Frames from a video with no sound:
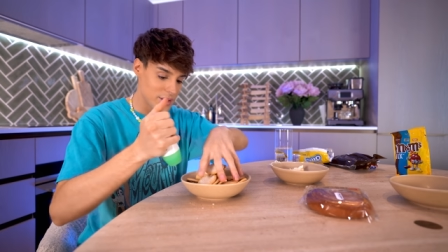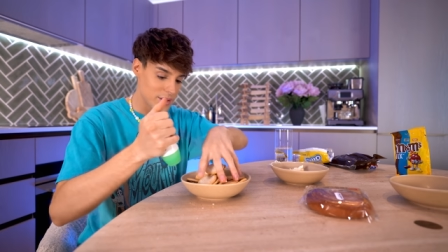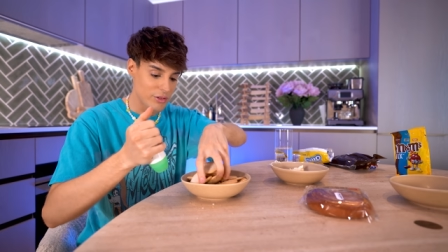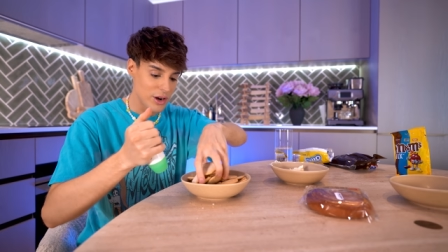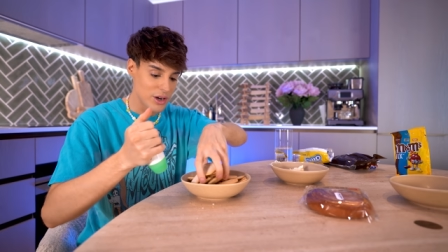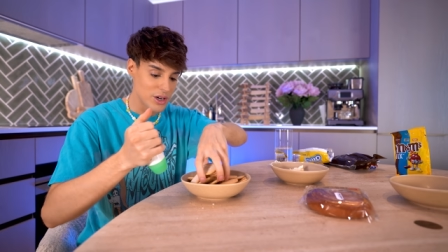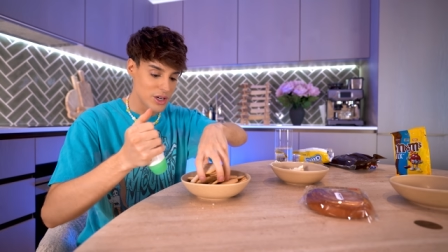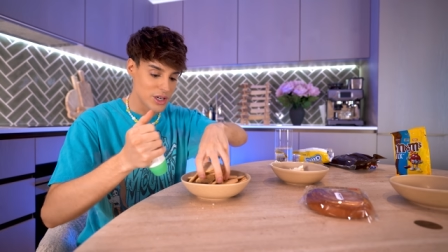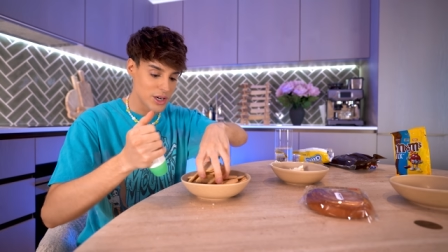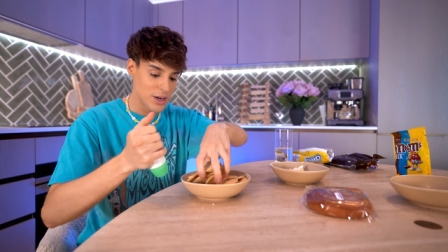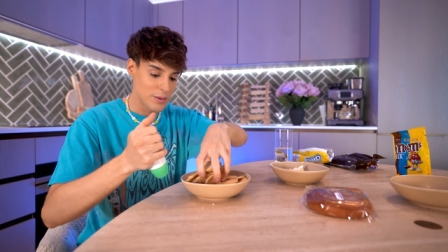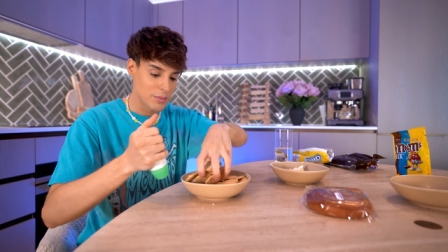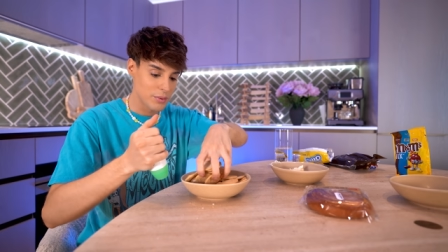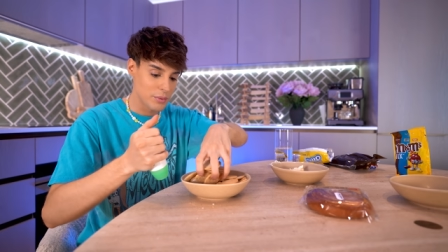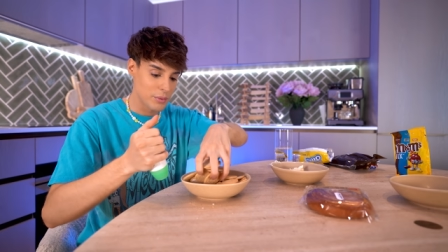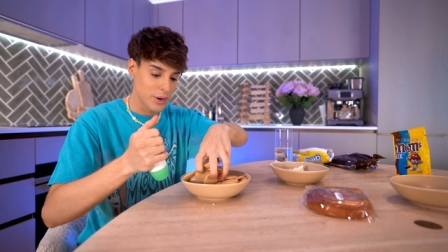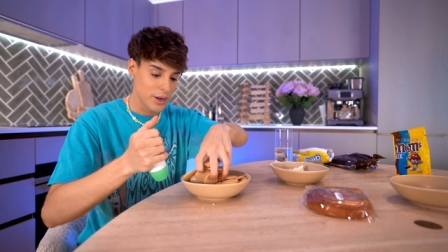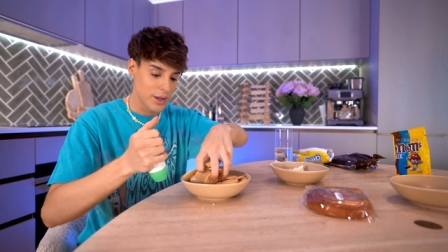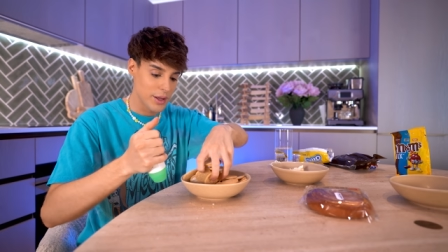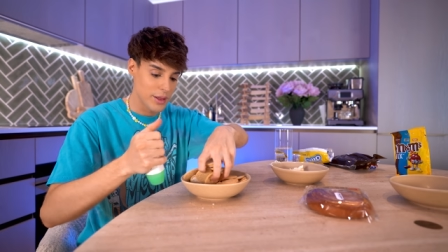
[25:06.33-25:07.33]
friendship
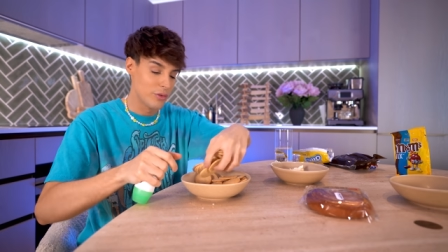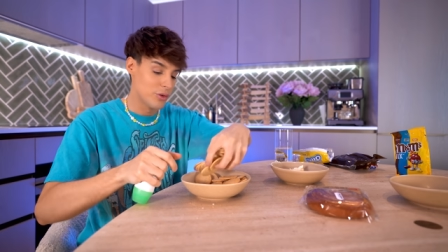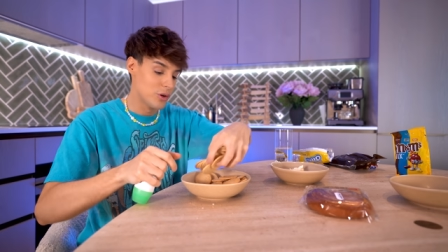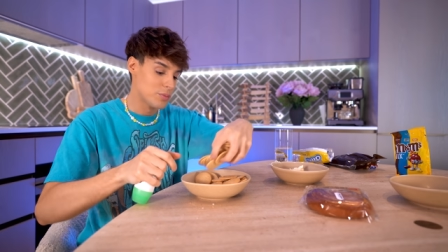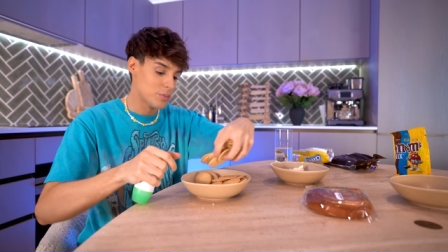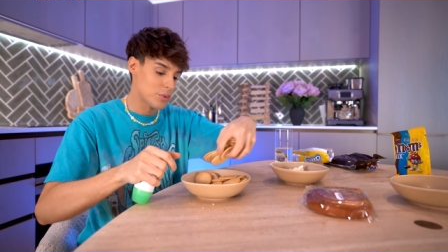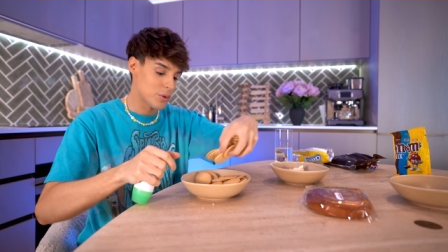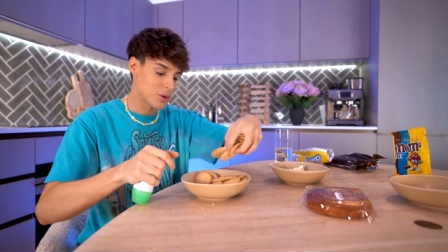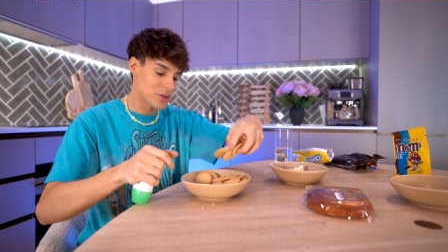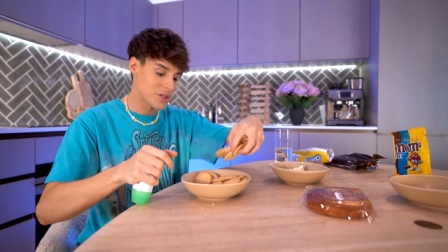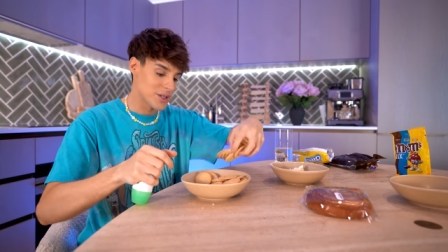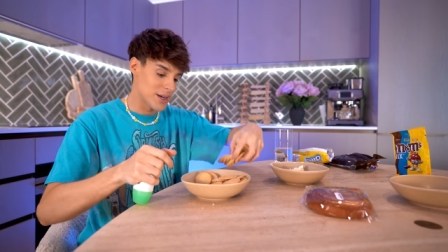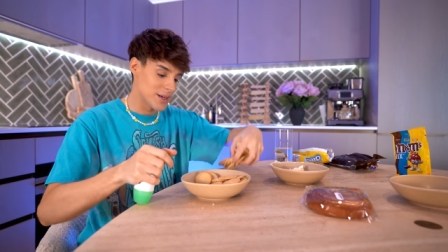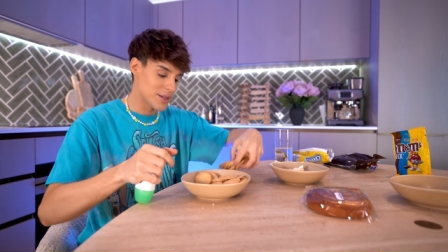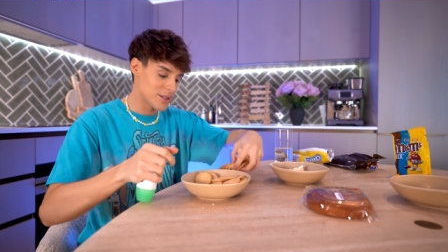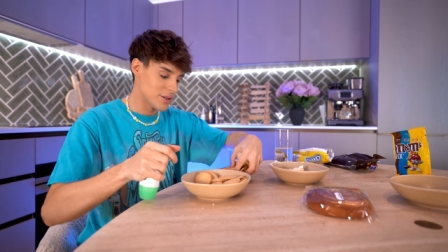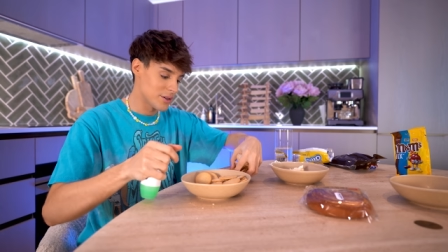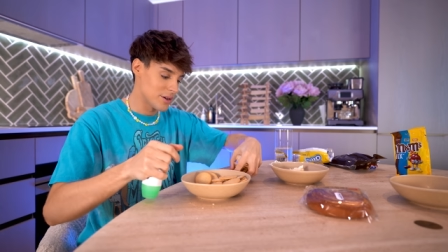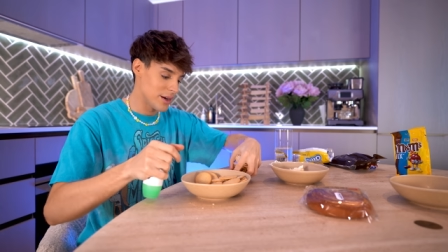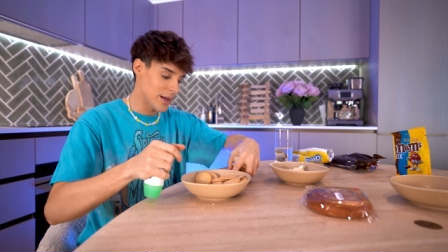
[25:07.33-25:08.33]
with food
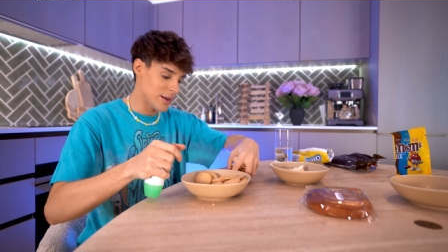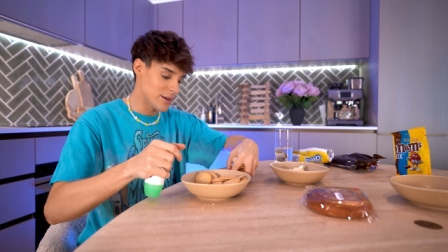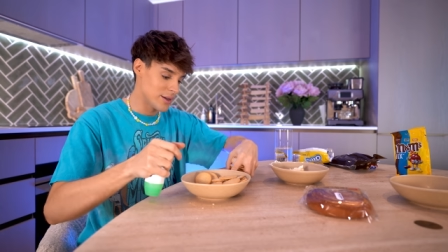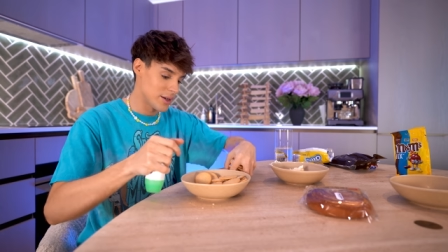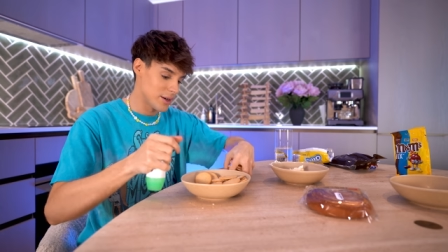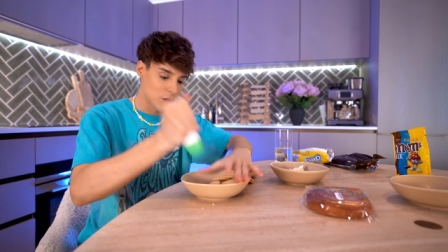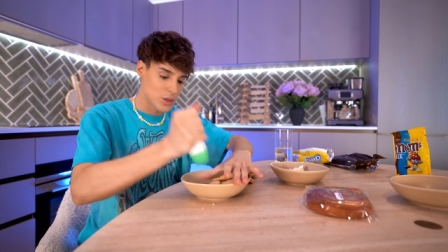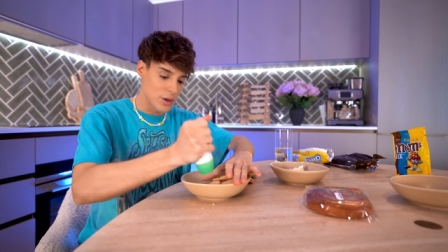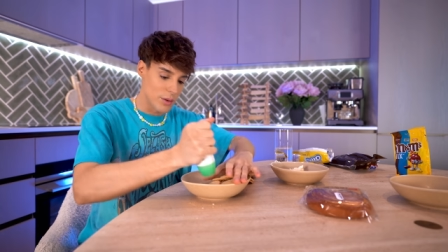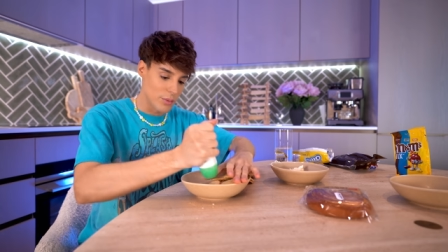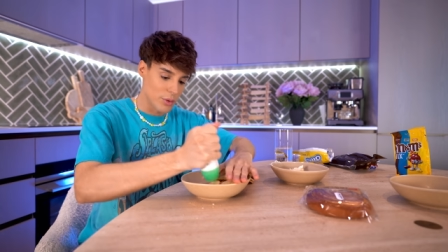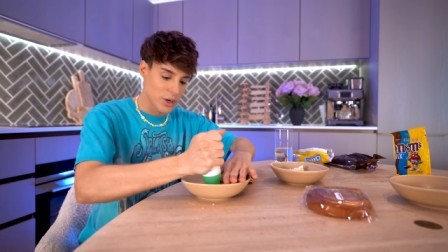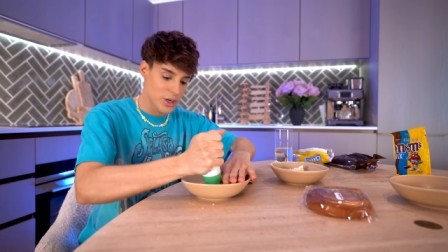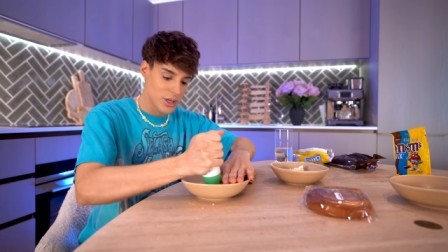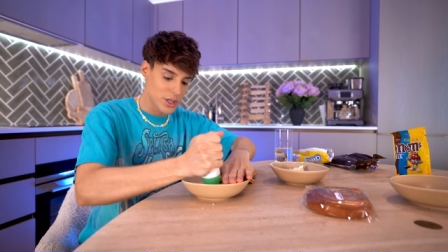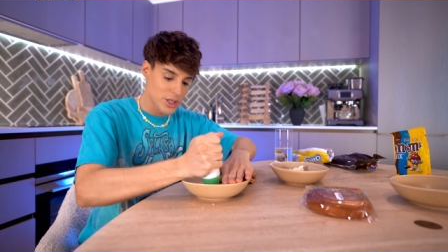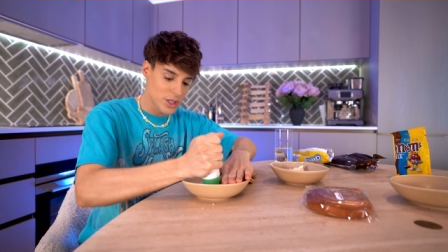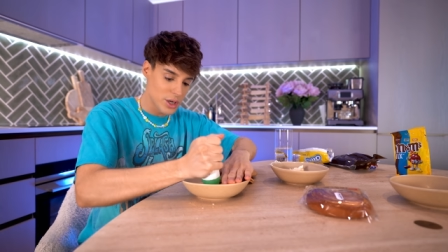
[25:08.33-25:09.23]
processor ended so i'm gonna